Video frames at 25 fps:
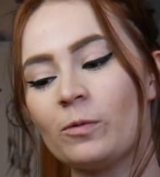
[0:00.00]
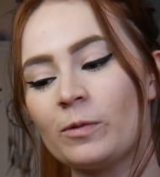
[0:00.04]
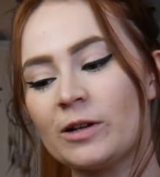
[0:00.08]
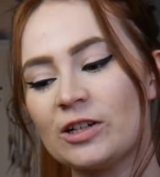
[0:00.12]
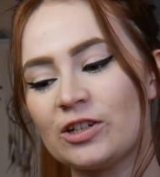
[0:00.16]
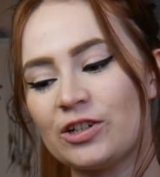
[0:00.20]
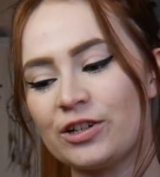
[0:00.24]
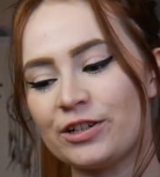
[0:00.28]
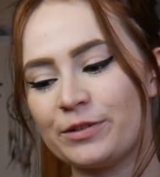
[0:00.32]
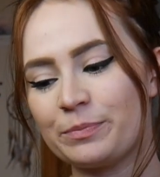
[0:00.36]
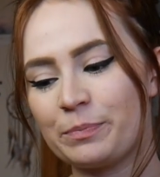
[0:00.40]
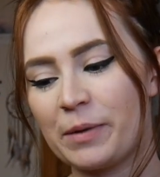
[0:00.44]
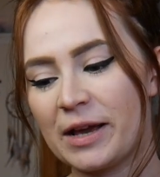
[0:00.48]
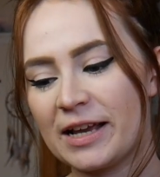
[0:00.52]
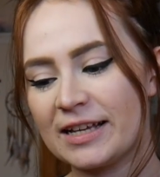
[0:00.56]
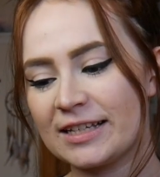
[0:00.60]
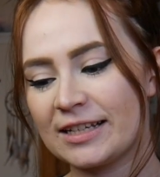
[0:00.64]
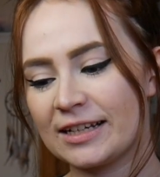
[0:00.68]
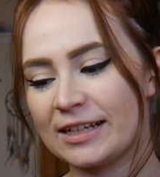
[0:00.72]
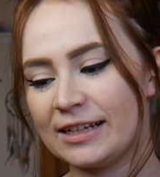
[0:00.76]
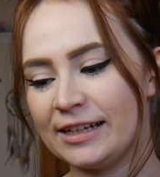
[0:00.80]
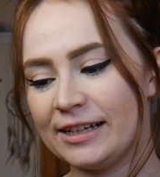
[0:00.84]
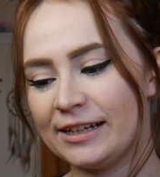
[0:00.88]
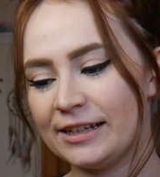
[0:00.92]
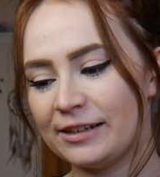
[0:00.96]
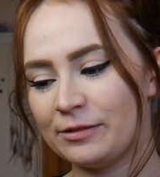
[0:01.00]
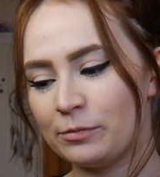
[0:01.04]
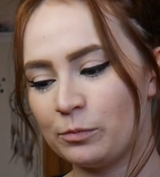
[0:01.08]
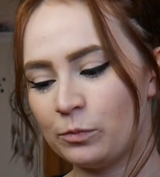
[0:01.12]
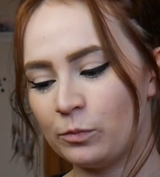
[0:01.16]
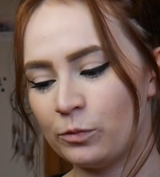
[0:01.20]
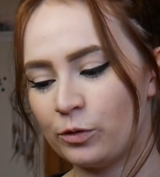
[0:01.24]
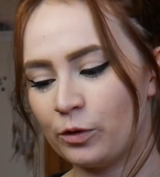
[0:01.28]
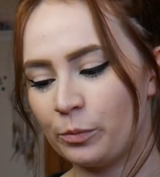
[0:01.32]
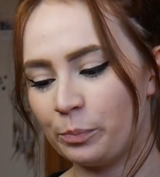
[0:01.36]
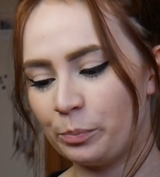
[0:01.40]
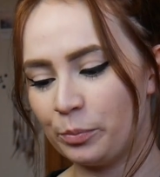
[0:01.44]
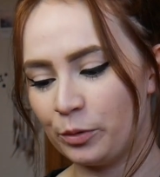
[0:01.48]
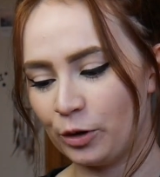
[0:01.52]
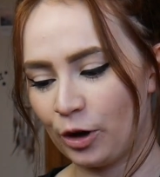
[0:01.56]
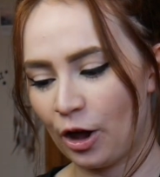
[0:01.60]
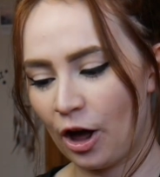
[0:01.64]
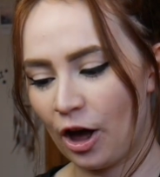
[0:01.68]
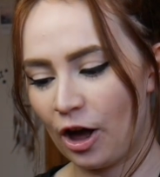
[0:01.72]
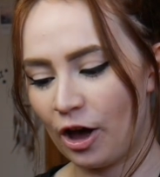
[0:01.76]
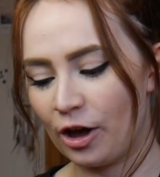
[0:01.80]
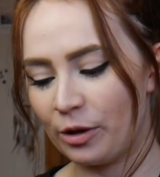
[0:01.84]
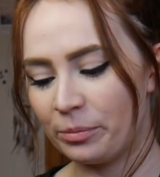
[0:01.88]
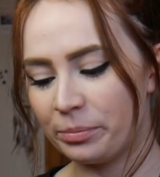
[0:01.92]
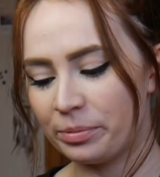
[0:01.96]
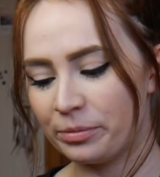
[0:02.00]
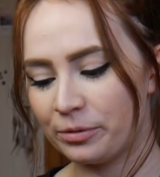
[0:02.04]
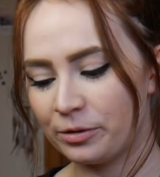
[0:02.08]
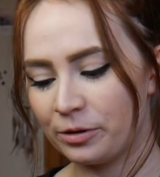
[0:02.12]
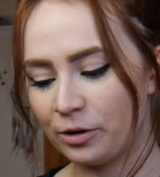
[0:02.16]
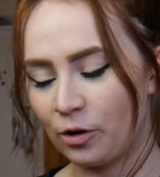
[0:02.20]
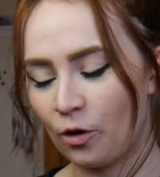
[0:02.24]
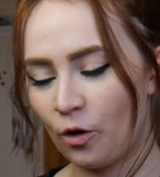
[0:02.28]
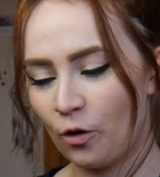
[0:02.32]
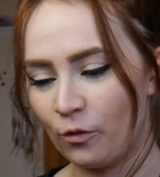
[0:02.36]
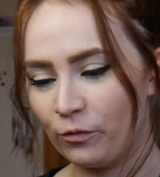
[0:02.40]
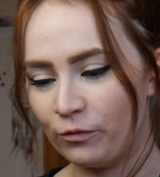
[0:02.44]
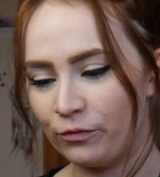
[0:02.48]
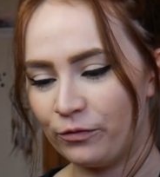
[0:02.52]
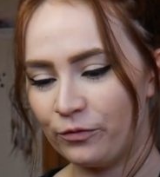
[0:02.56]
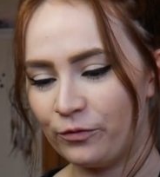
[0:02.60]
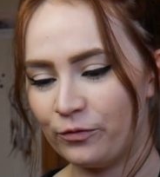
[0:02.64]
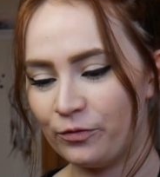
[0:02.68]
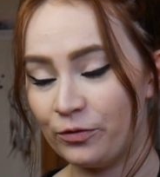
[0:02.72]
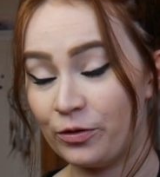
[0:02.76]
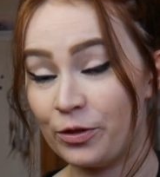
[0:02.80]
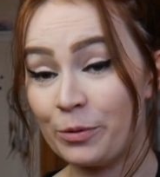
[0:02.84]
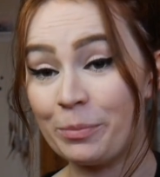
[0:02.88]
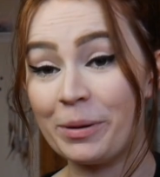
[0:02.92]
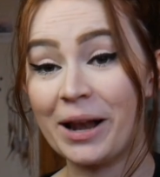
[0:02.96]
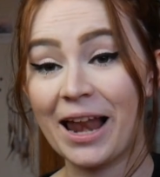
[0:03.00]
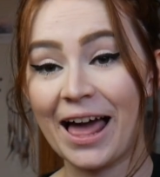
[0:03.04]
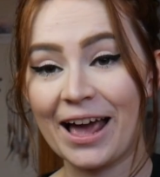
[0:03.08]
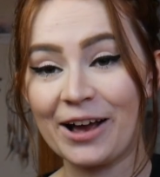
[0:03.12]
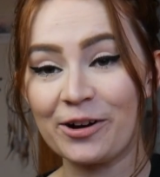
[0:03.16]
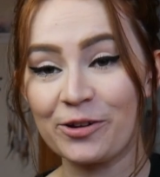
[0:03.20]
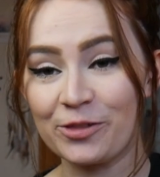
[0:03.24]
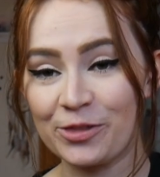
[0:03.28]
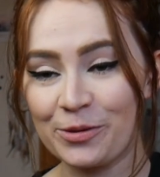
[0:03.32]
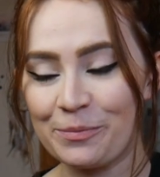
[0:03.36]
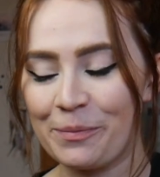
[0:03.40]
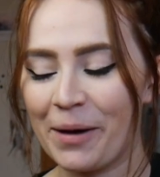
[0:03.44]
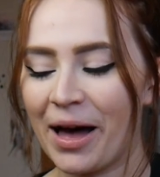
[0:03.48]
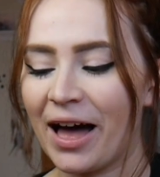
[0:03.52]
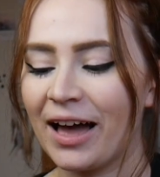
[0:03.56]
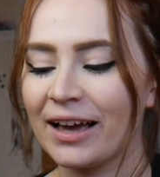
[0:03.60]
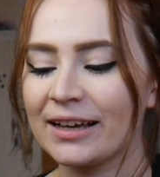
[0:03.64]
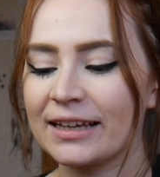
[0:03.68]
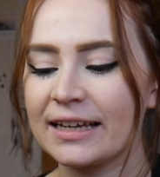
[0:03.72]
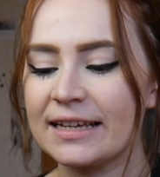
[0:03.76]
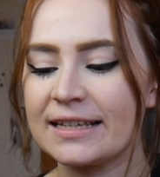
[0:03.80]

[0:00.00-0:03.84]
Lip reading: which is basically the blurb of the play on the back.